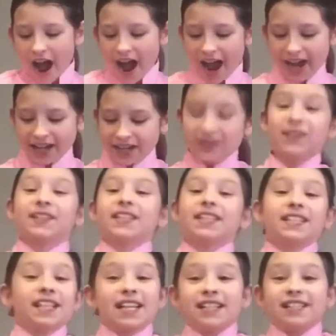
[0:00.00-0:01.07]
I know what
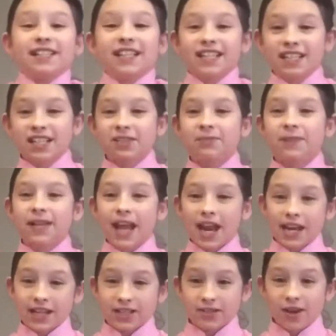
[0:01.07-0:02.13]
this is. This is
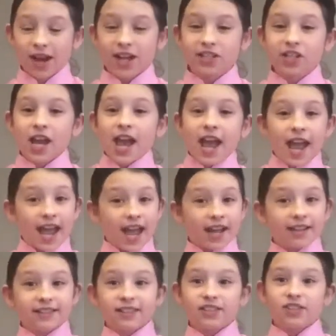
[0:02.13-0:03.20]
spaghetti squash,
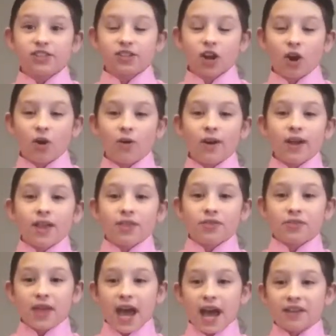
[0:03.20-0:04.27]
and did you know
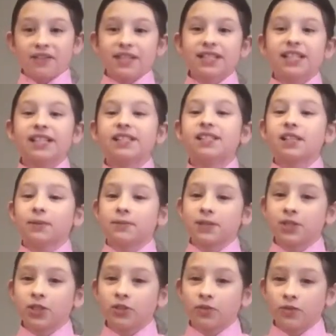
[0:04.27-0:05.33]
that this can
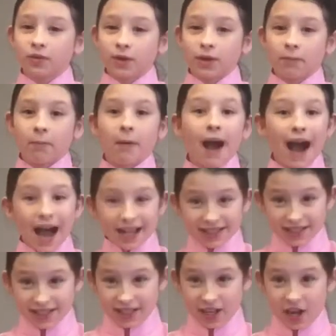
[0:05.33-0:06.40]
substitute for
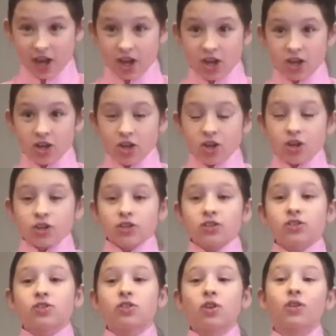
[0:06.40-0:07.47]
pasta?
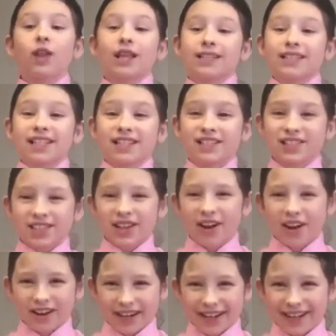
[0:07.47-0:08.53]
So let's get
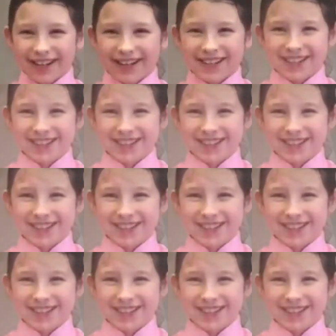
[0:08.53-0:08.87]
started.